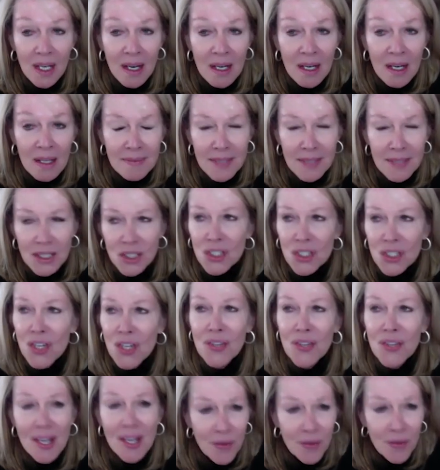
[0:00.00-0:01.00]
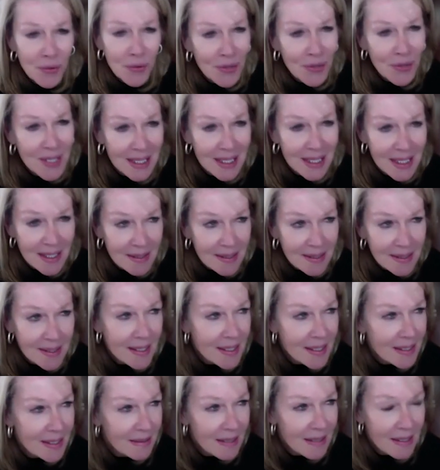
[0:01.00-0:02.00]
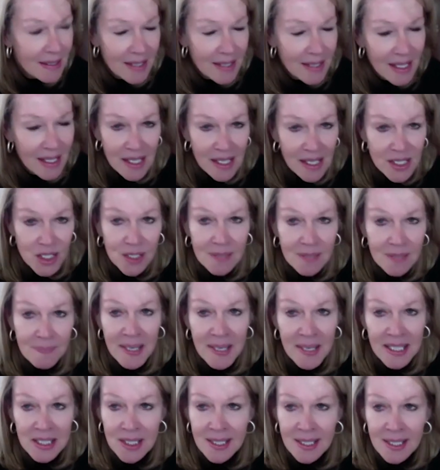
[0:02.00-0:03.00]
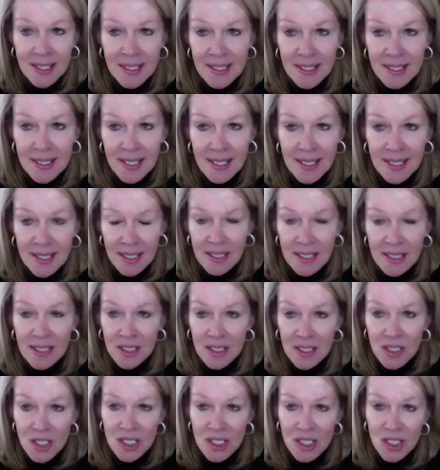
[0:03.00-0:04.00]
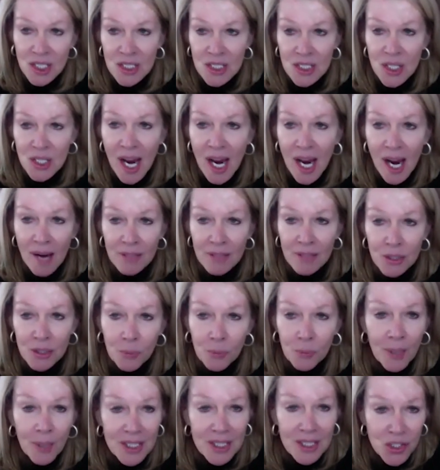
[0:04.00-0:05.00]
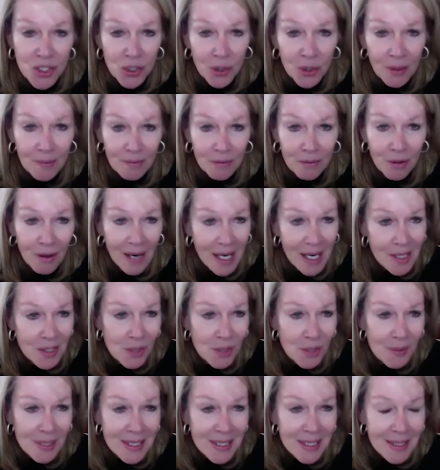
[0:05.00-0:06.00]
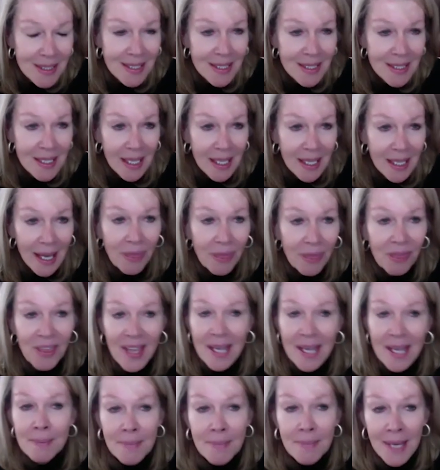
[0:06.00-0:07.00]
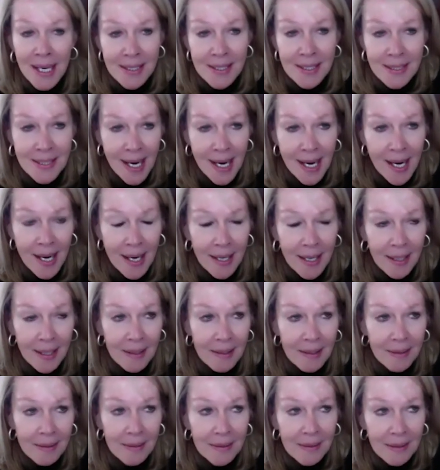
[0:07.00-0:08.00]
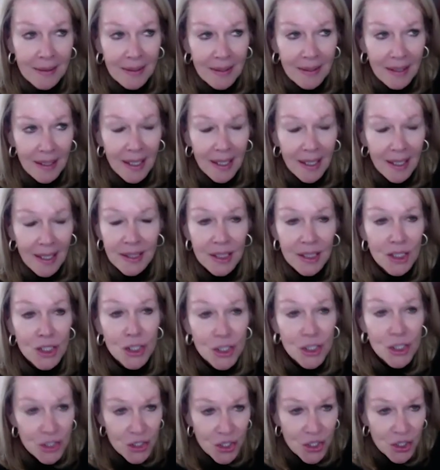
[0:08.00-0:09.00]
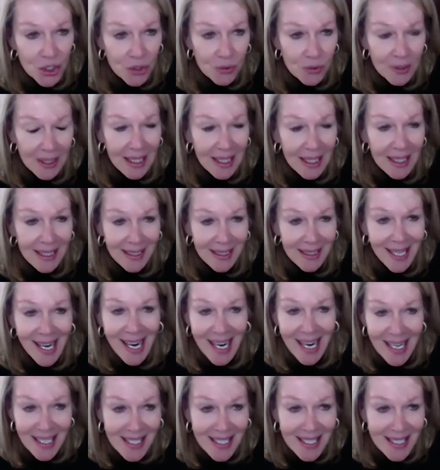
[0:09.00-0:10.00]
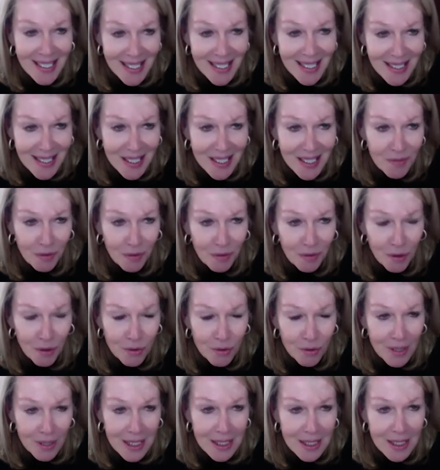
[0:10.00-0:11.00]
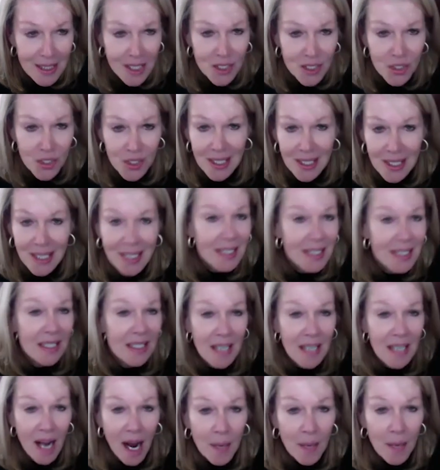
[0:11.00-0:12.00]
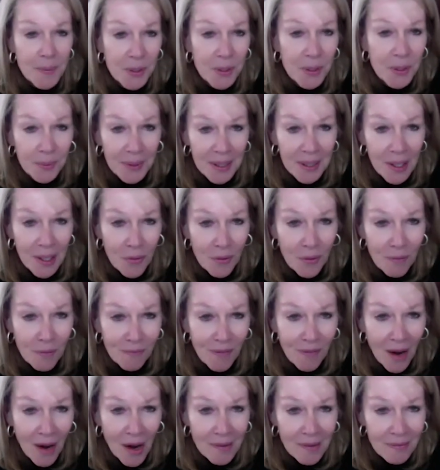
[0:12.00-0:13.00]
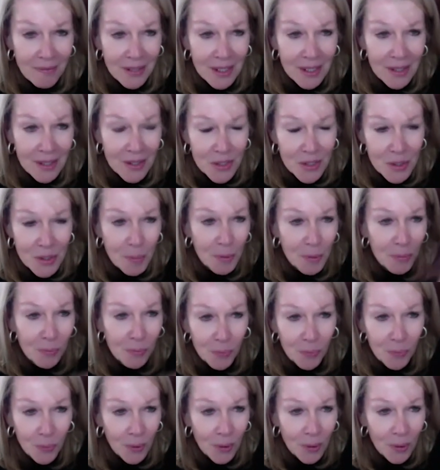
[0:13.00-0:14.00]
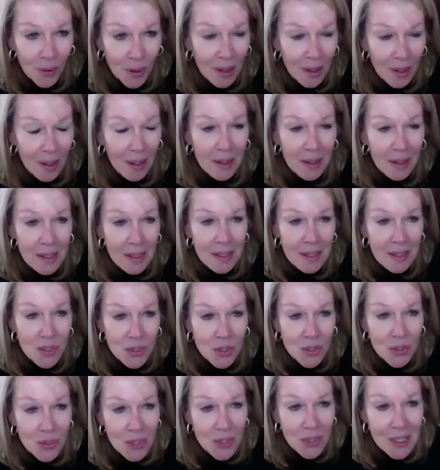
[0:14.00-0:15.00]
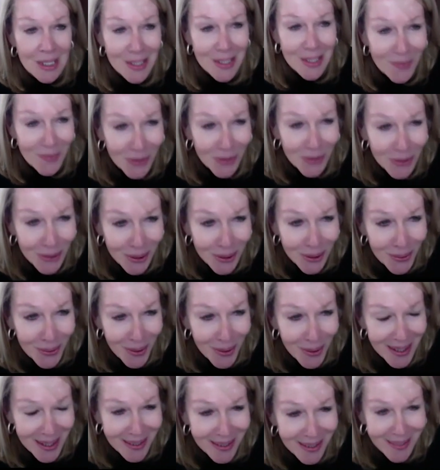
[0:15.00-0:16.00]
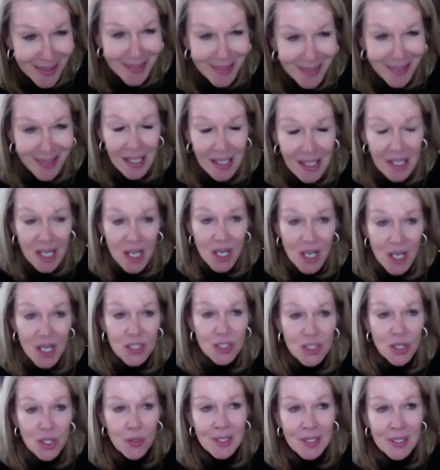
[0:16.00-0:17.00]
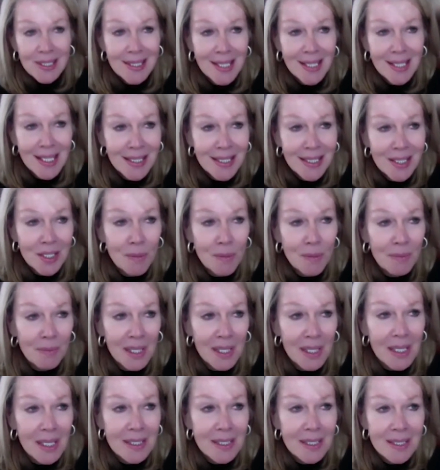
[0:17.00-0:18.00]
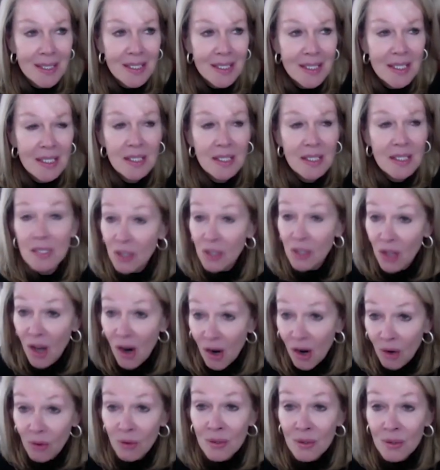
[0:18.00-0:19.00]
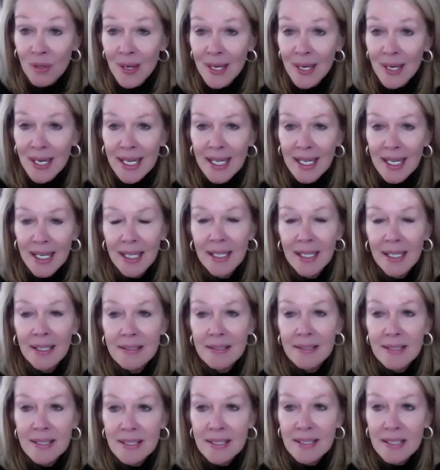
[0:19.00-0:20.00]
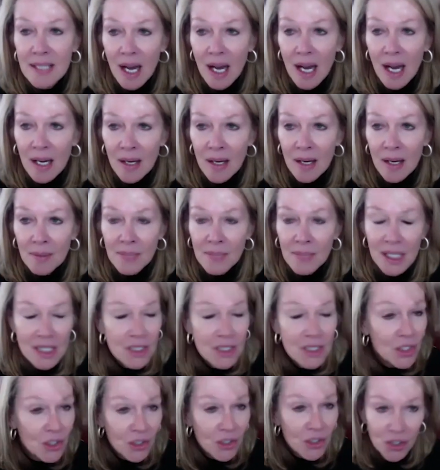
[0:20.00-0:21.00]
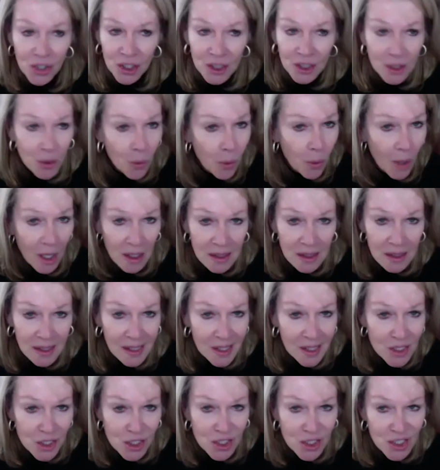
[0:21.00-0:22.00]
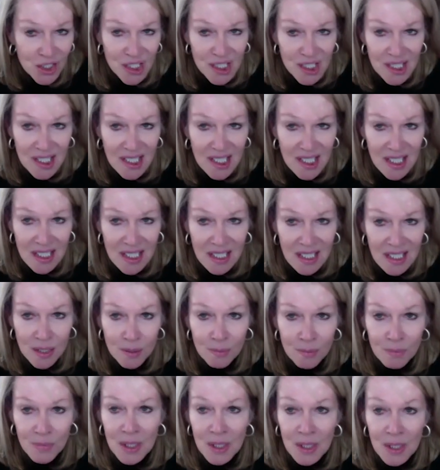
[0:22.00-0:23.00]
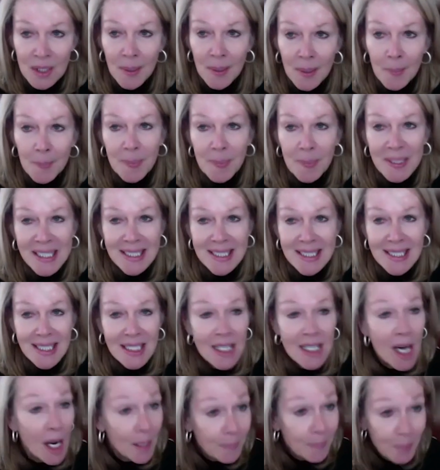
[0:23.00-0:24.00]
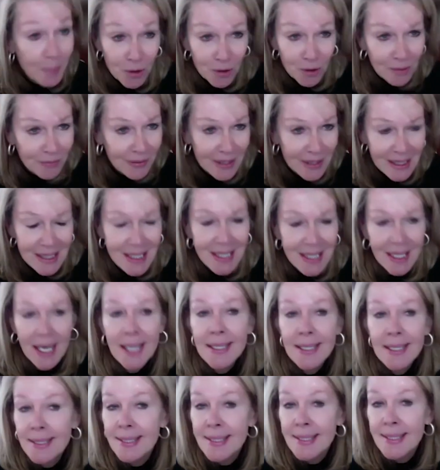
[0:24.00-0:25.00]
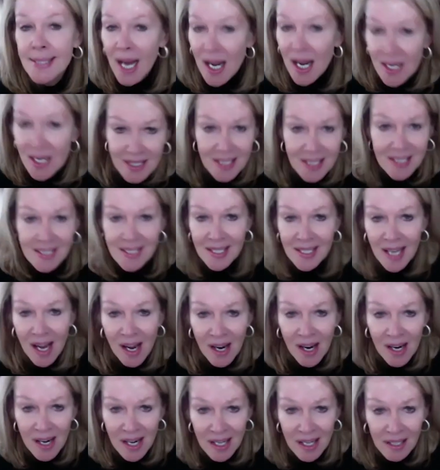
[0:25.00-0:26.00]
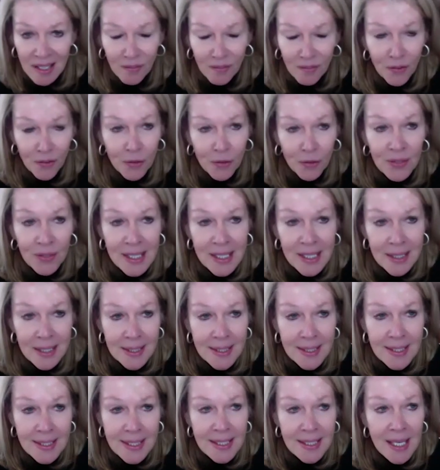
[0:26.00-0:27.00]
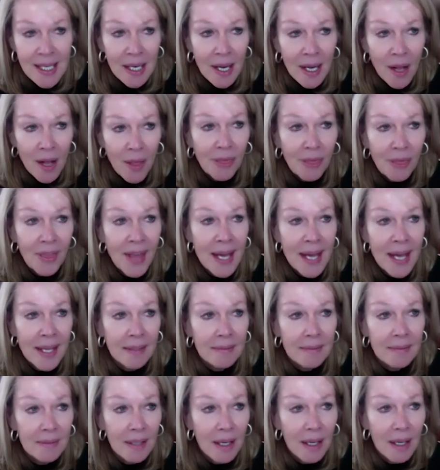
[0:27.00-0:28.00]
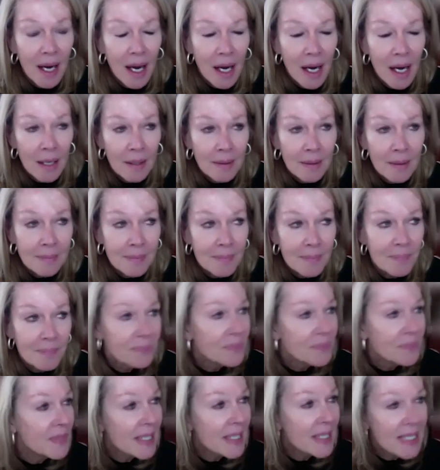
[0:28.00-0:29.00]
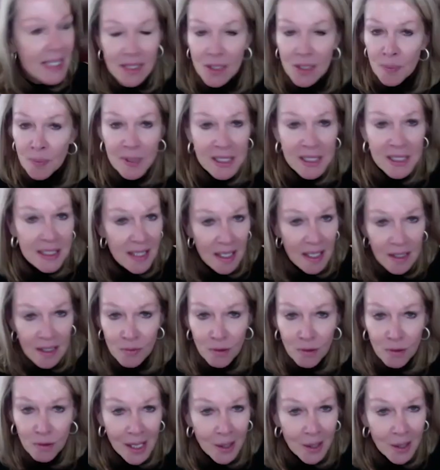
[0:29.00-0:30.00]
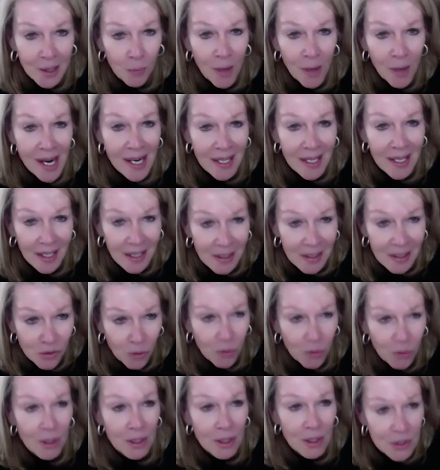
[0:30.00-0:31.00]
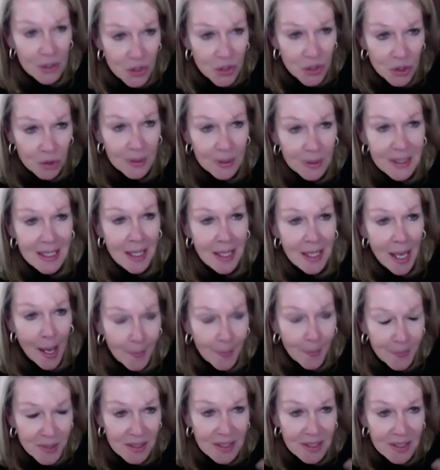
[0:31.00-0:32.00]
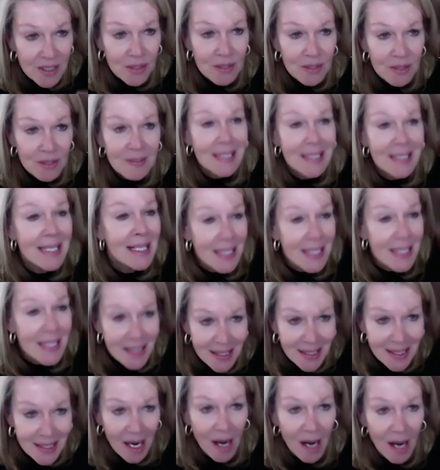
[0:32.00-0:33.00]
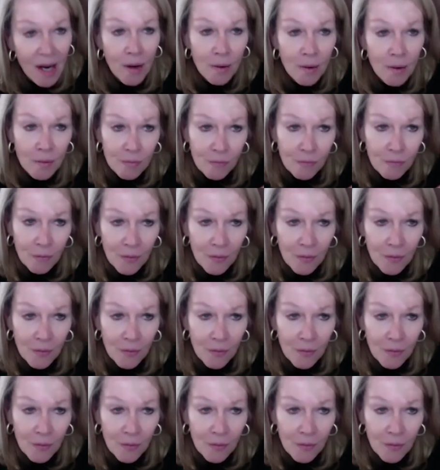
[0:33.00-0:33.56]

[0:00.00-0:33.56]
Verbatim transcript: uh, you know, the other thing is that that I should mention is that in addition to having to wait till you have graduates, it then may take a year or two to get candidacy for accreditation and then up to another five years before an institution is fully accredited. Yeah. So the system is slow. It's uh, it's a good quality assurance system, but it's not perfect and it's not designed for things that um, need to be done right away in order to adapt to needs of